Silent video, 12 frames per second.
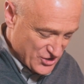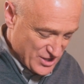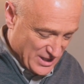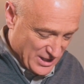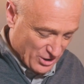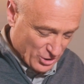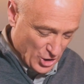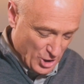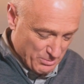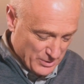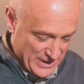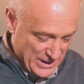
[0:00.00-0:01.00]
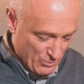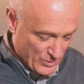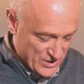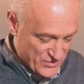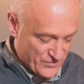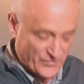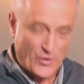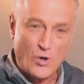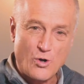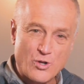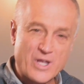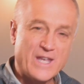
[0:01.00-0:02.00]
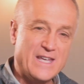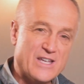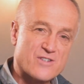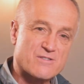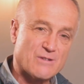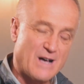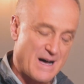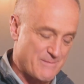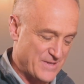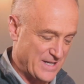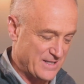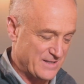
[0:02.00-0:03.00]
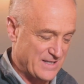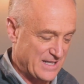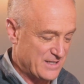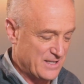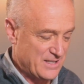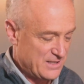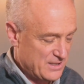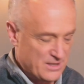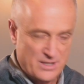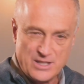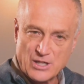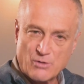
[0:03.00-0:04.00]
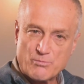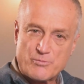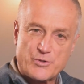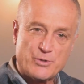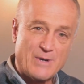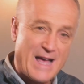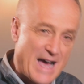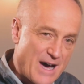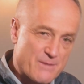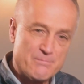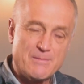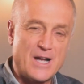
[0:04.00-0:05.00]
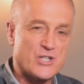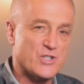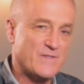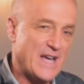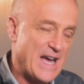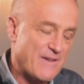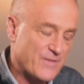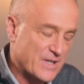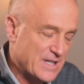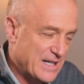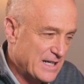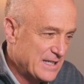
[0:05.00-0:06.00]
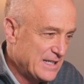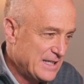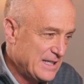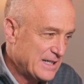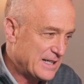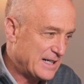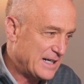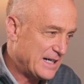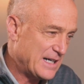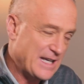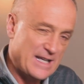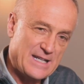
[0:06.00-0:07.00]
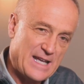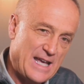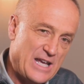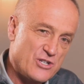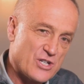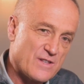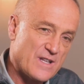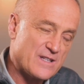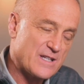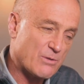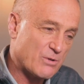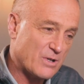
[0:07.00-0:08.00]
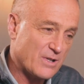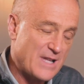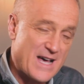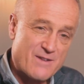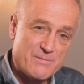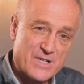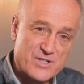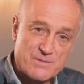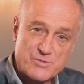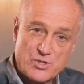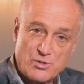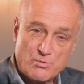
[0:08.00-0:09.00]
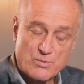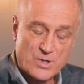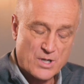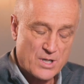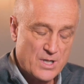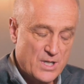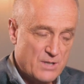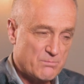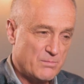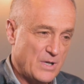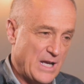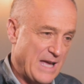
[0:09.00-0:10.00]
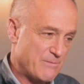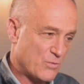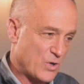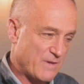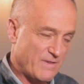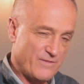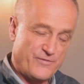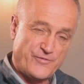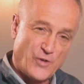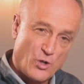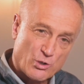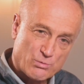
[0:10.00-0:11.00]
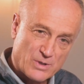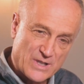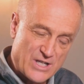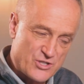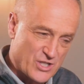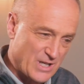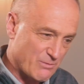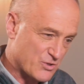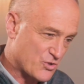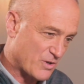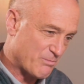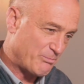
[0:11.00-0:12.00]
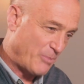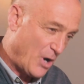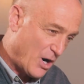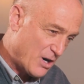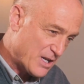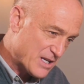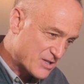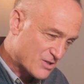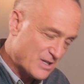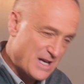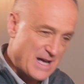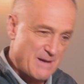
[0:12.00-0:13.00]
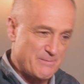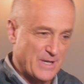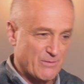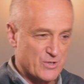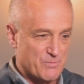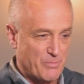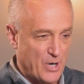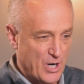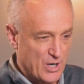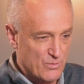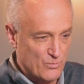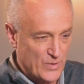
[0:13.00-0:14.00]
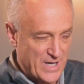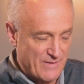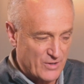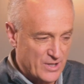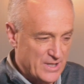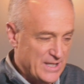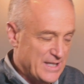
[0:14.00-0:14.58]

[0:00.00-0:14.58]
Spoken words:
globally was folk Islam, that throughout much of Africa and Asia, that there were a lot of Muslims who had more of a folk religion. It was sort of part Islam, but it was part whatever